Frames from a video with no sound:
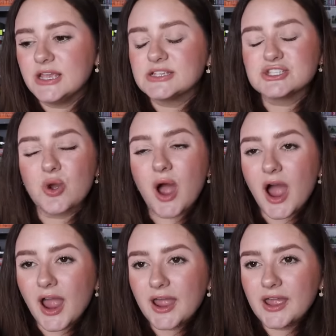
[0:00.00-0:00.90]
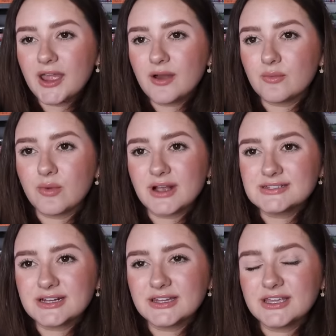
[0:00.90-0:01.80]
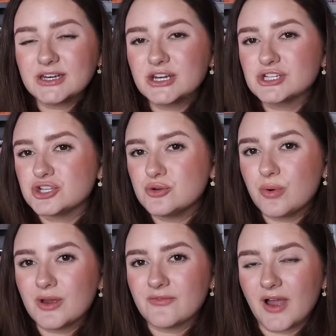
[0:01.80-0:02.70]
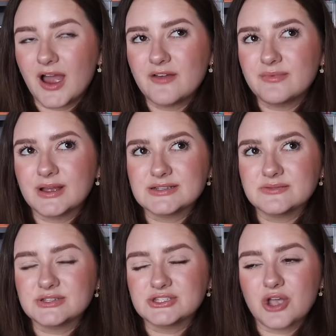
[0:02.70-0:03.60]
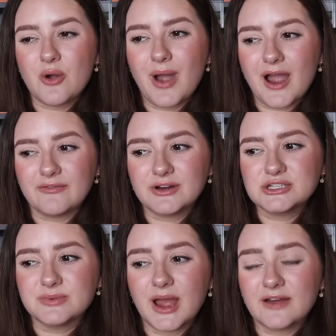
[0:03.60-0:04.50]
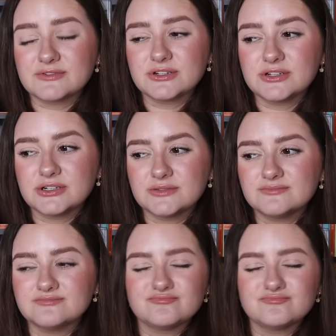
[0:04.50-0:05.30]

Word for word: So I was gonna land on a two point five because it was so average, but after